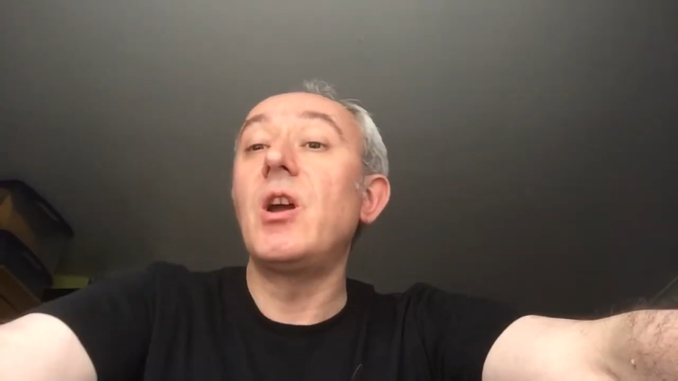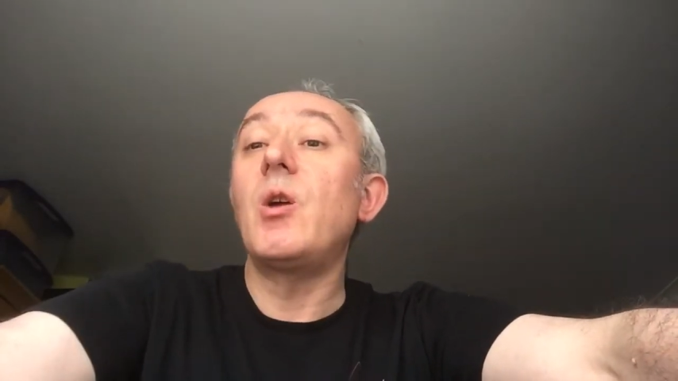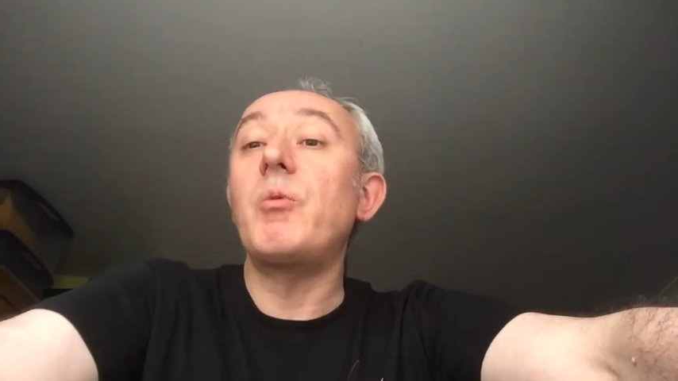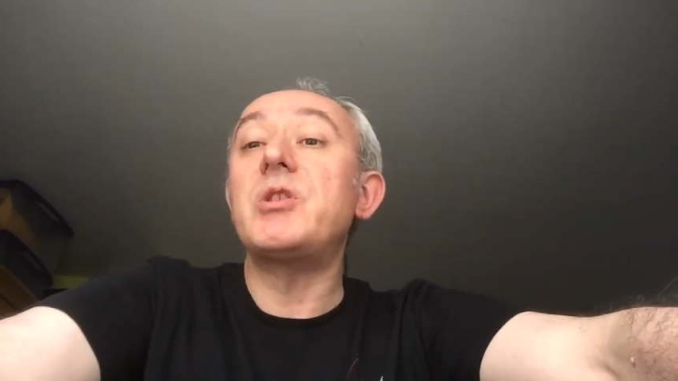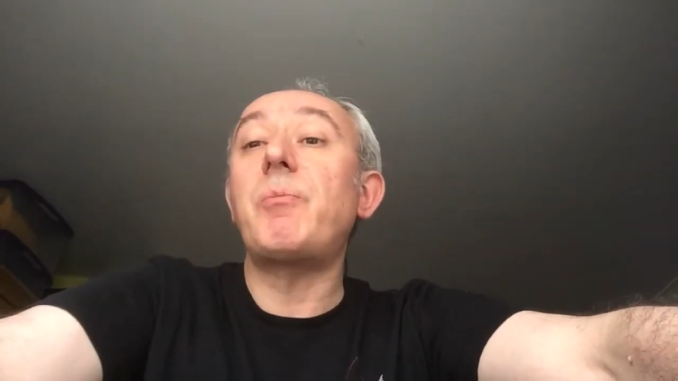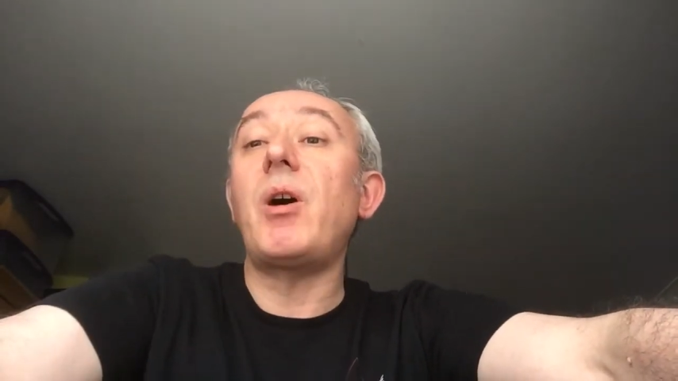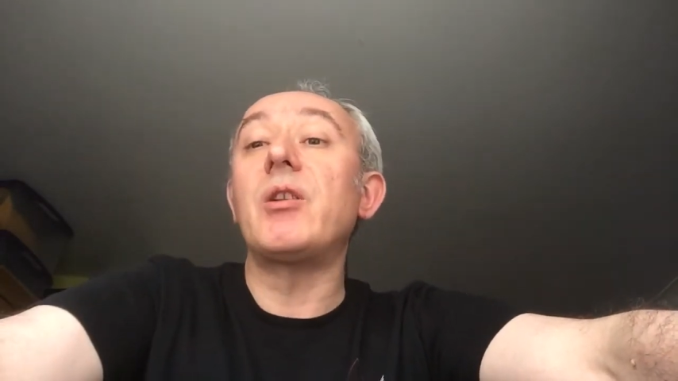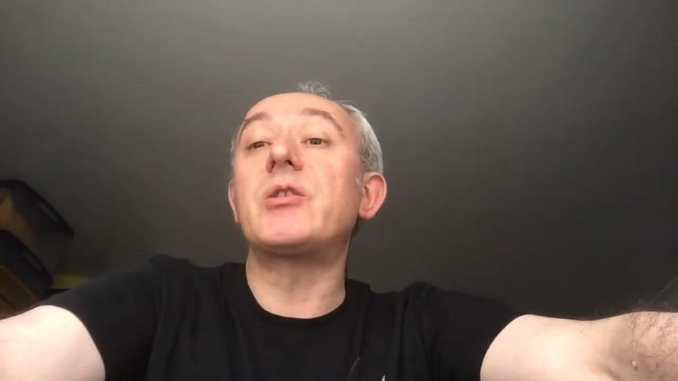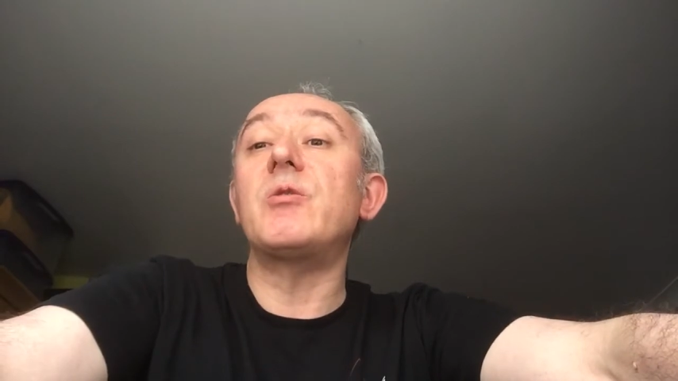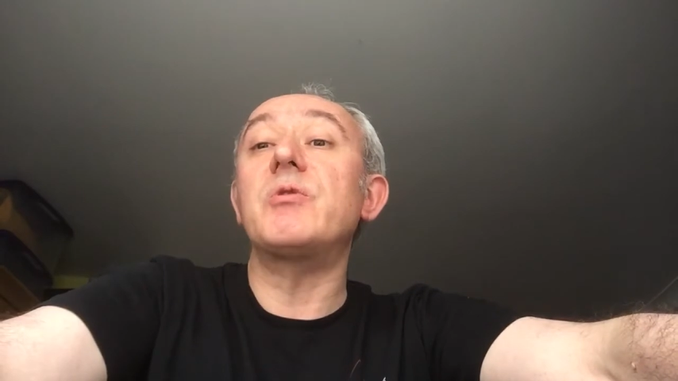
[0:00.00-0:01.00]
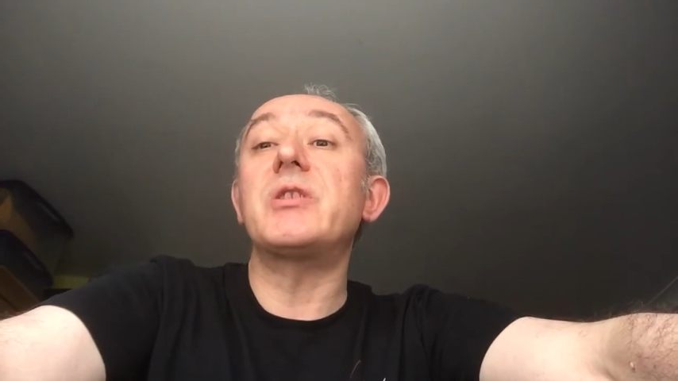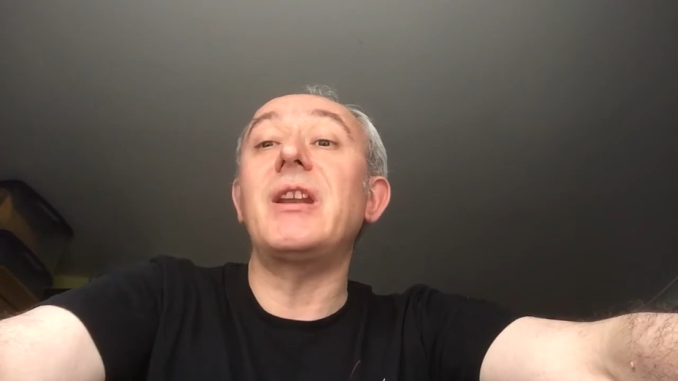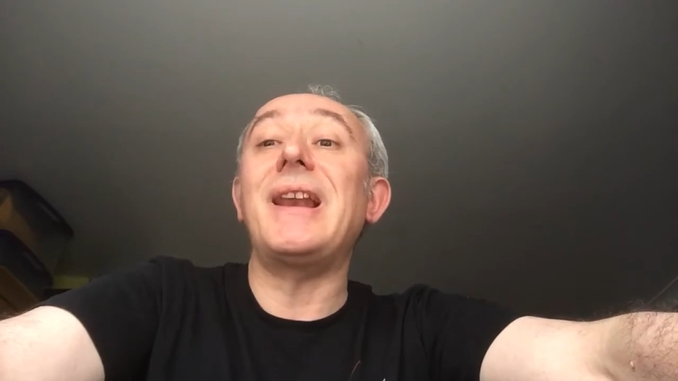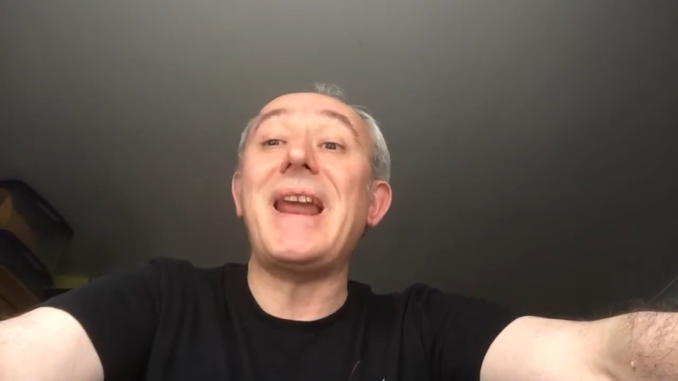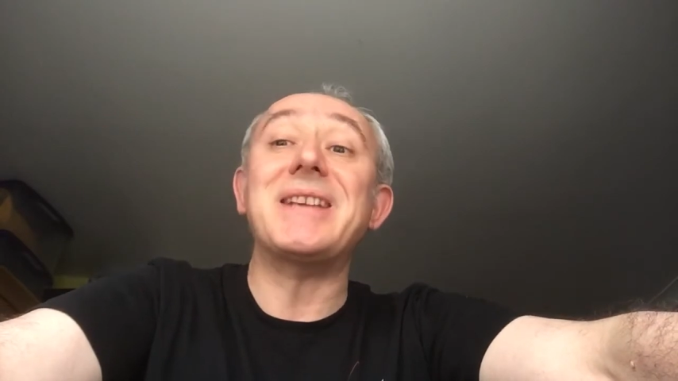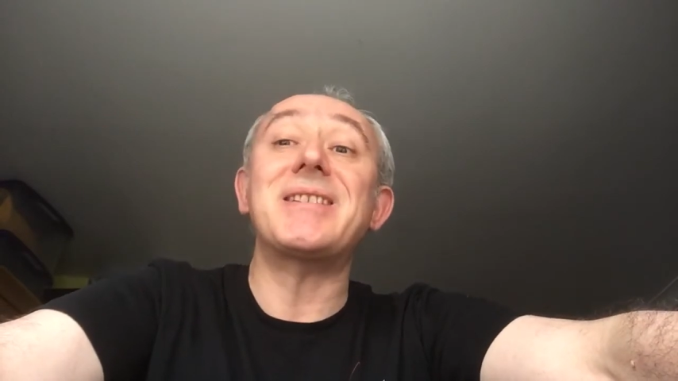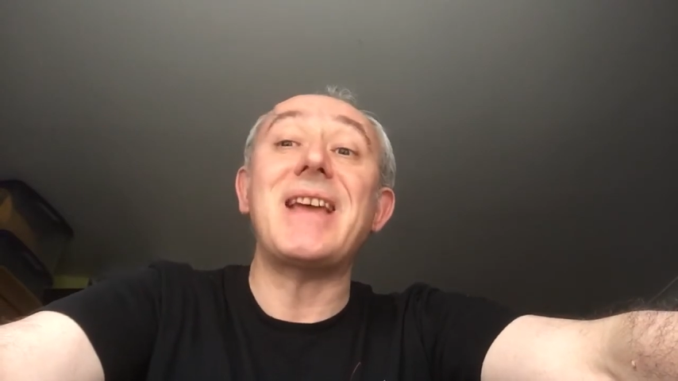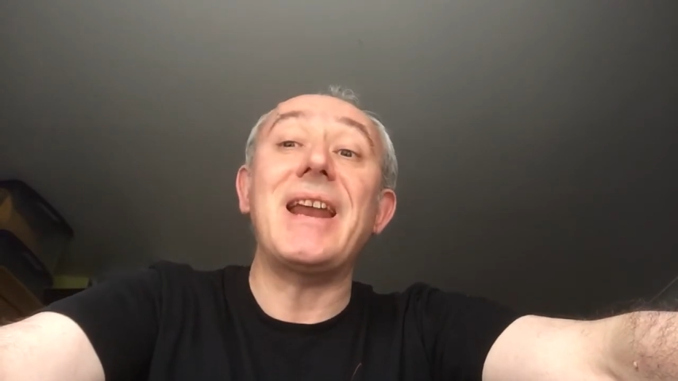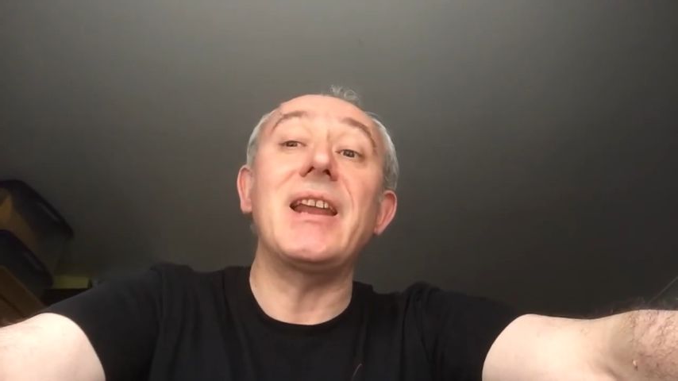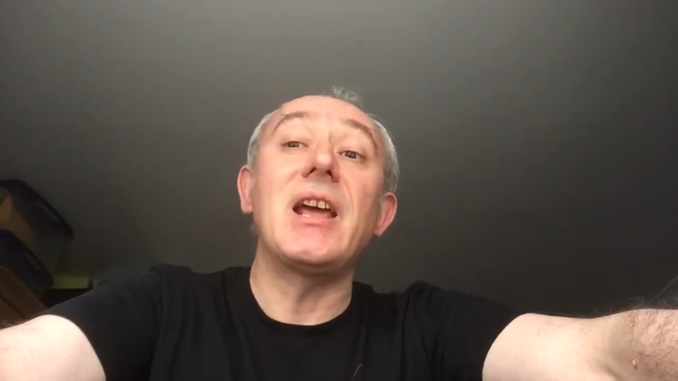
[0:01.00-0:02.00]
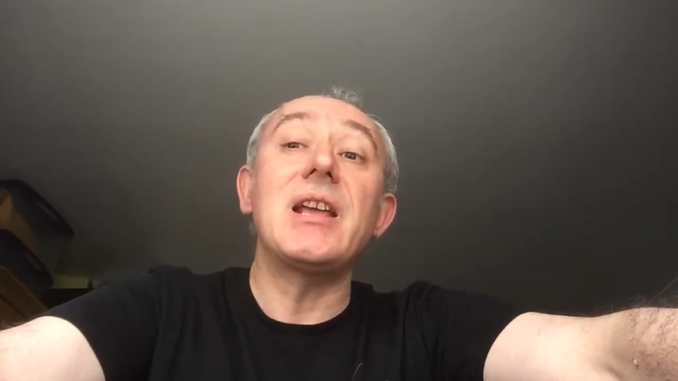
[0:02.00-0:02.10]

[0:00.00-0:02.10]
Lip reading: which are particles that are less than